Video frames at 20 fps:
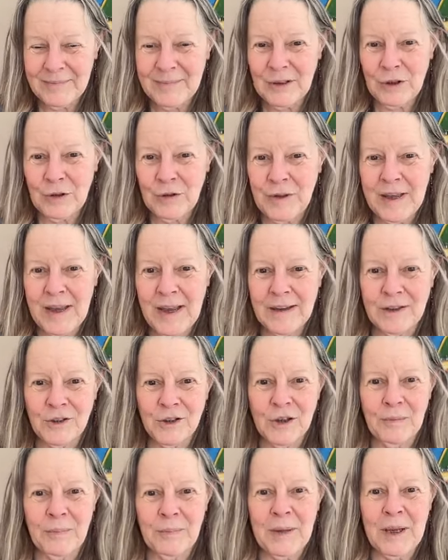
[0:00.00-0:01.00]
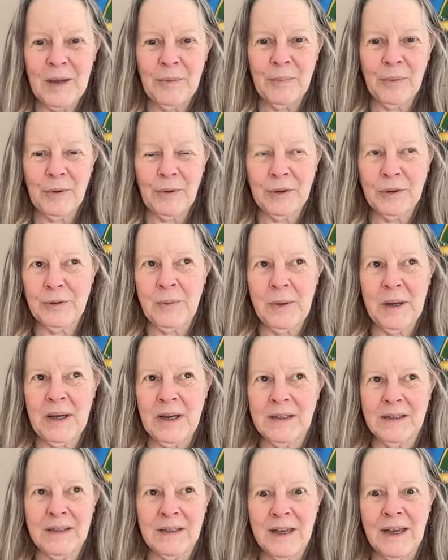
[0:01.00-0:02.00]
to the ancient peoples
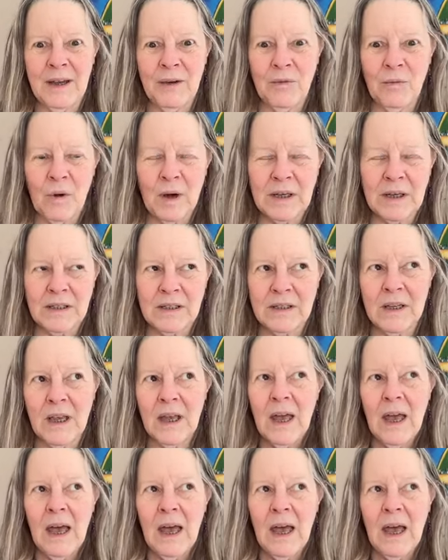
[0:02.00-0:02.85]
because it was,